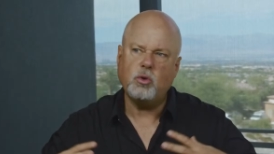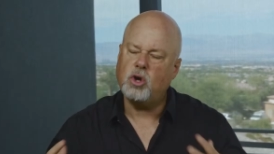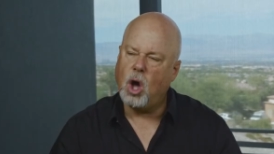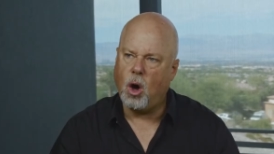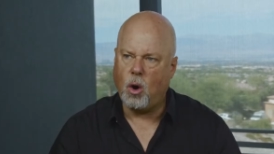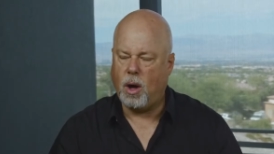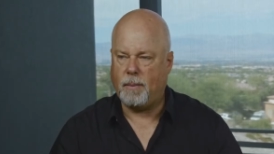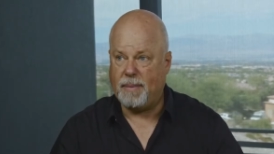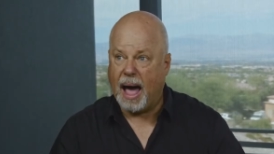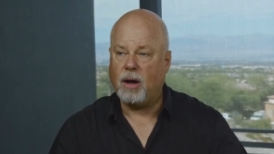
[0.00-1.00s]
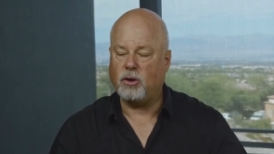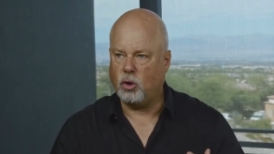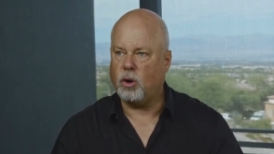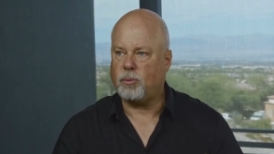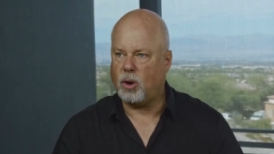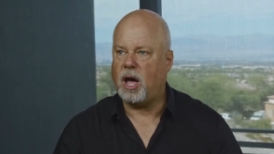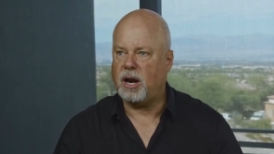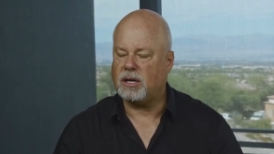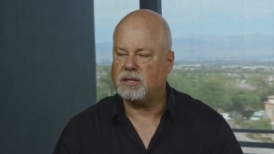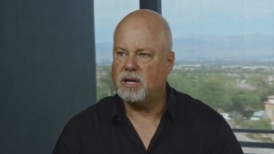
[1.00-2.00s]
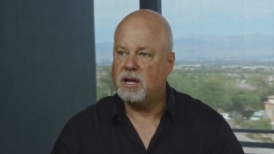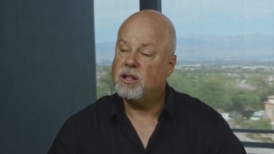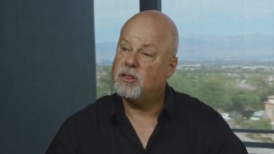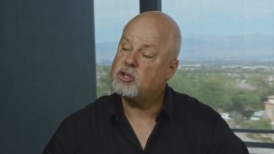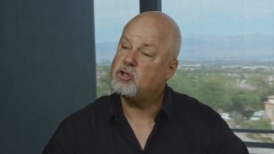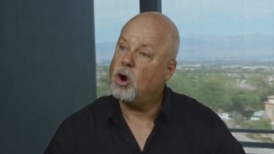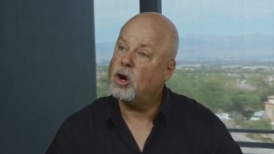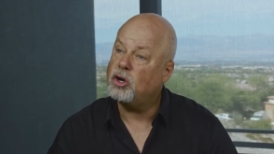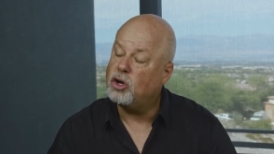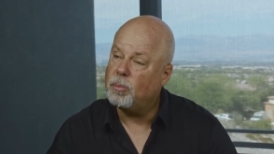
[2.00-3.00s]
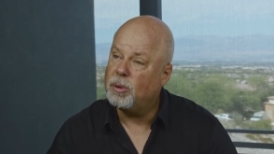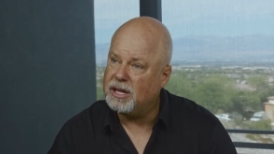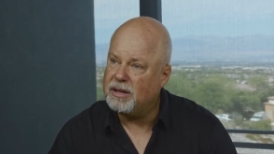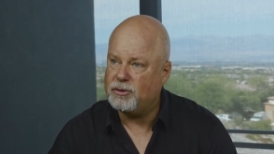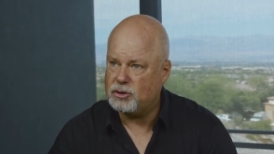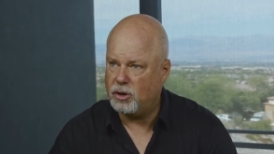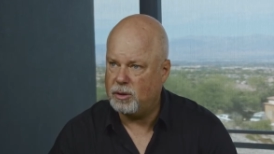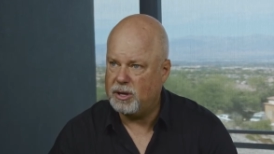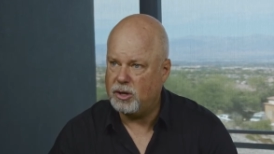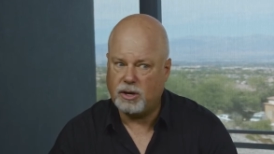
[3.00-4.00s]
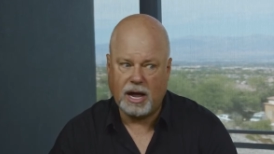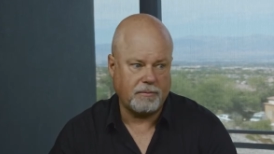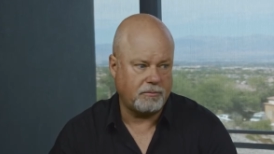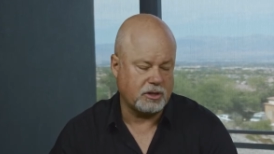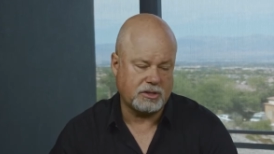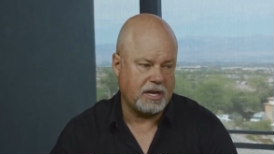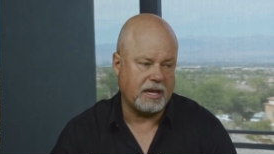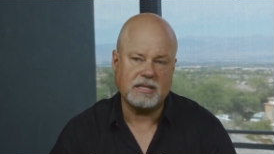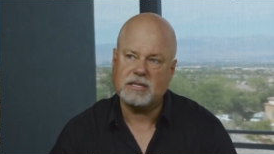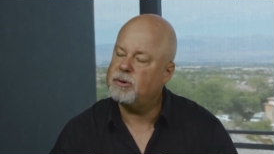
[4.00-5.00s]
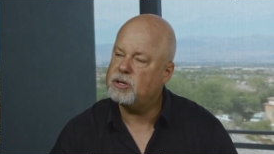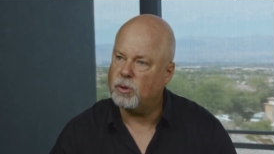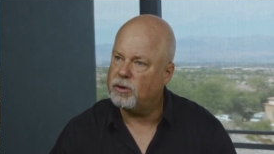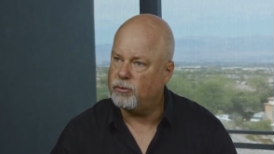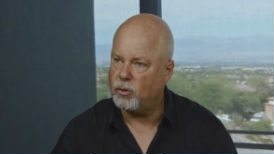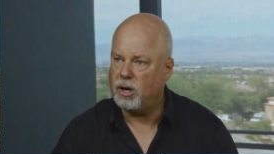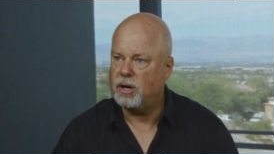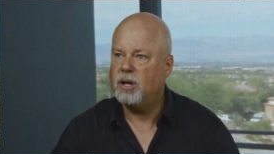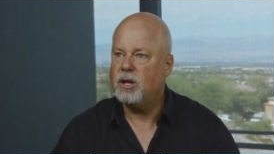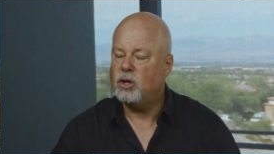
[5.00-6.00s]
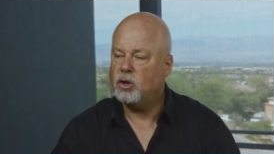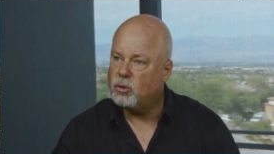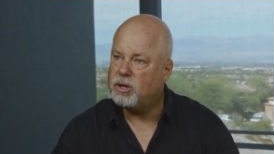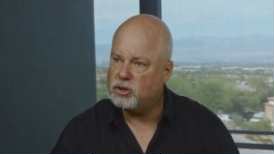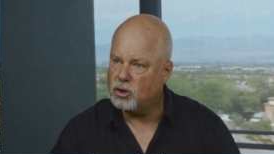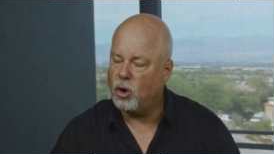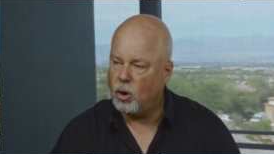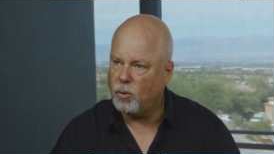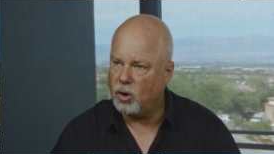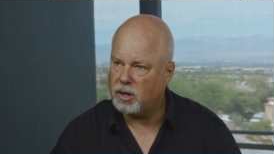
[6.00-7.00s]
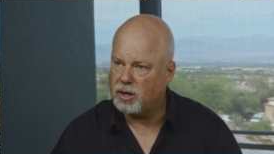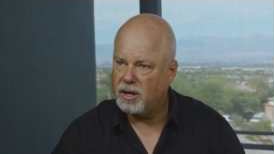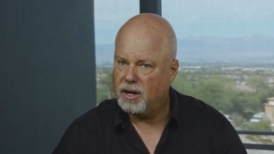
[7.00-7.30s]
know about your product, the stronger your belief is going to be. You're not just taking somebody's word for it. You did your homework,